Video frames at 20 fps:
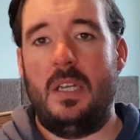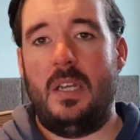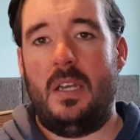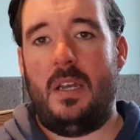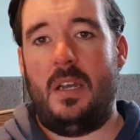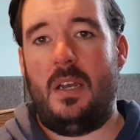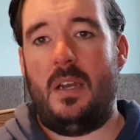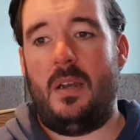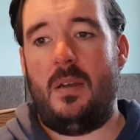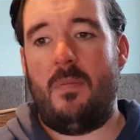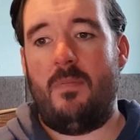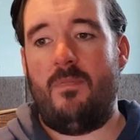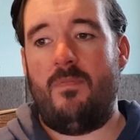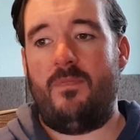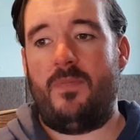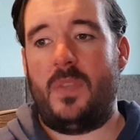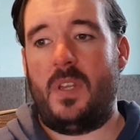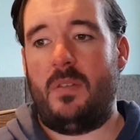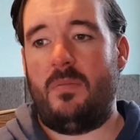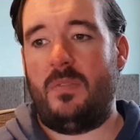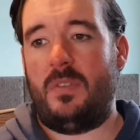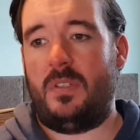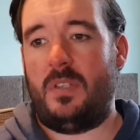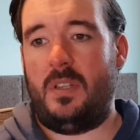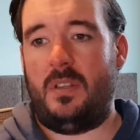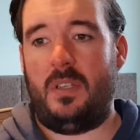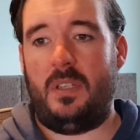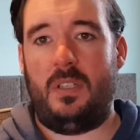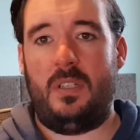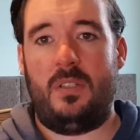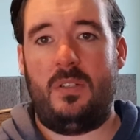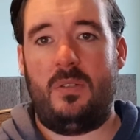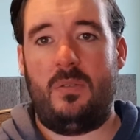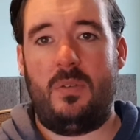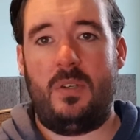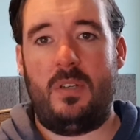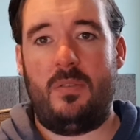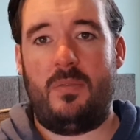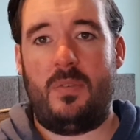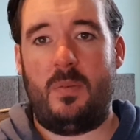I think they'd stored
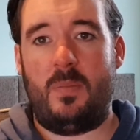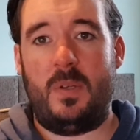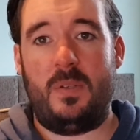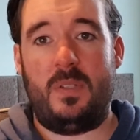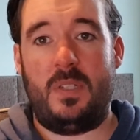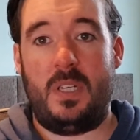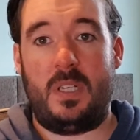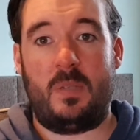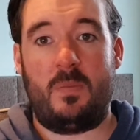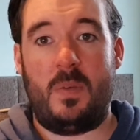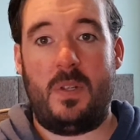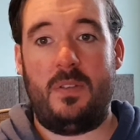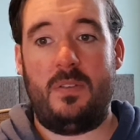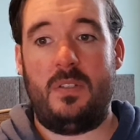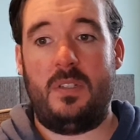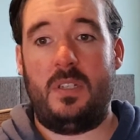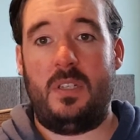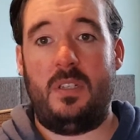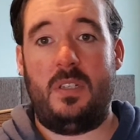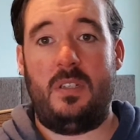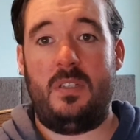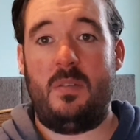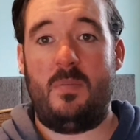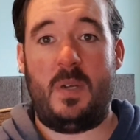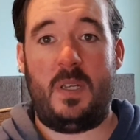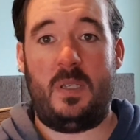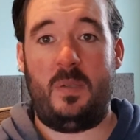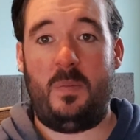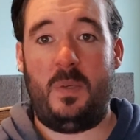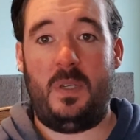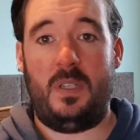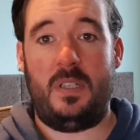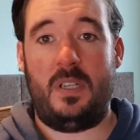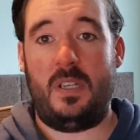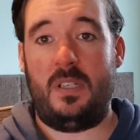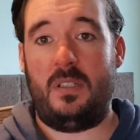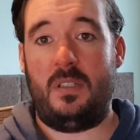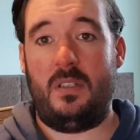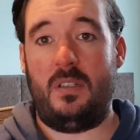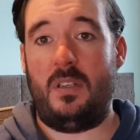it for about 6 months and did some ICP
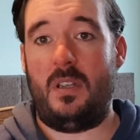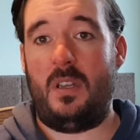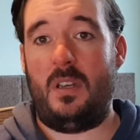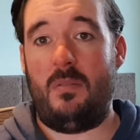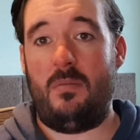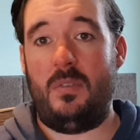testing, and